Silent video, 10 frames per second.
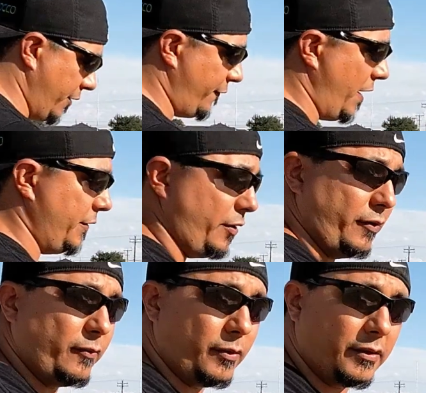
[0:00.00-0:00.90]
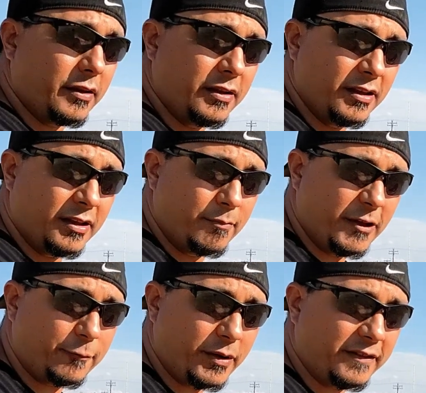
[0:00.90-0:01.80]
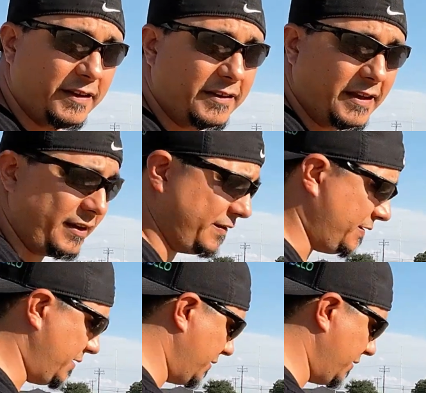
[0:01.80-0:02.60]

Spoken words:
to find though. It's one of the misprint 6Xs